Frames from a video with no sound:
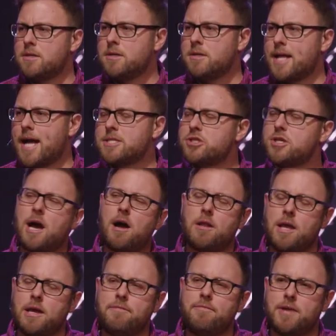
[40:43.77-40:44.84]
That's
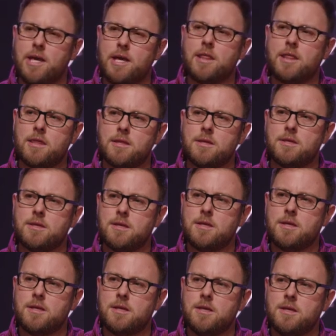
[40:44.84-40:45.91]
childlike faith.
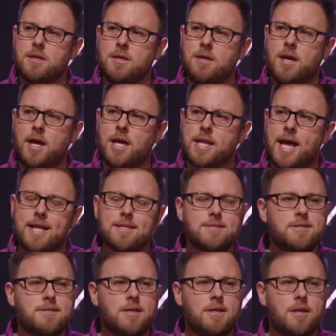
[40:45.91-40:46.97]
And
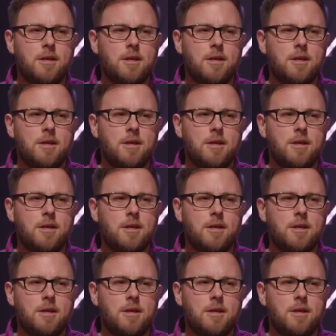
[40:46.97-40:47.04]
that's